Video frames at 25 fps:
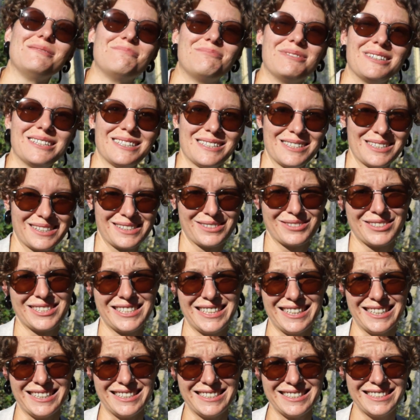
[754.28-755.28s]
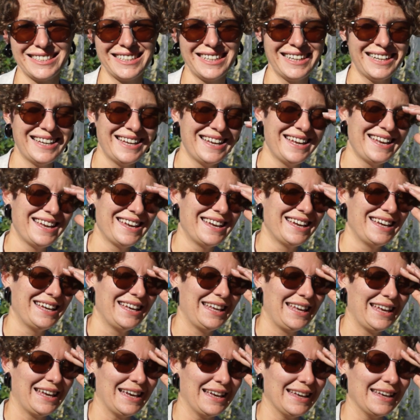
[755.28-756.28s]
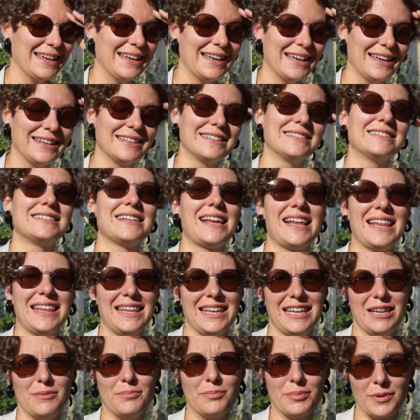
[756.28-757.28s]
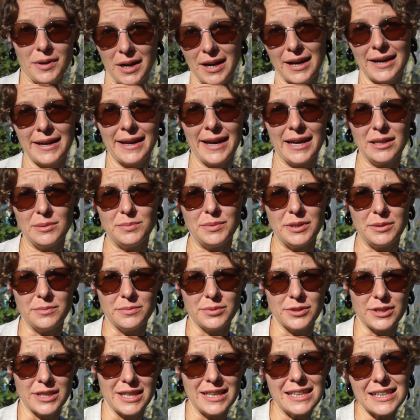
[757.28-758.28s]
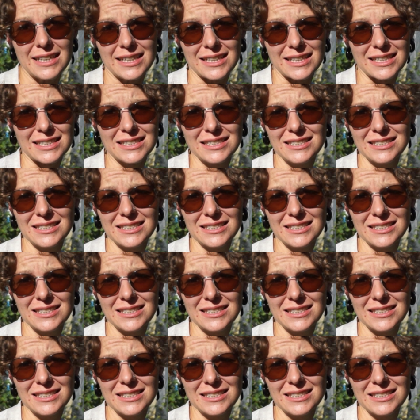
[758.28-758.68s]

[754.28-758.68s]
pillars are done and the braai had been put in,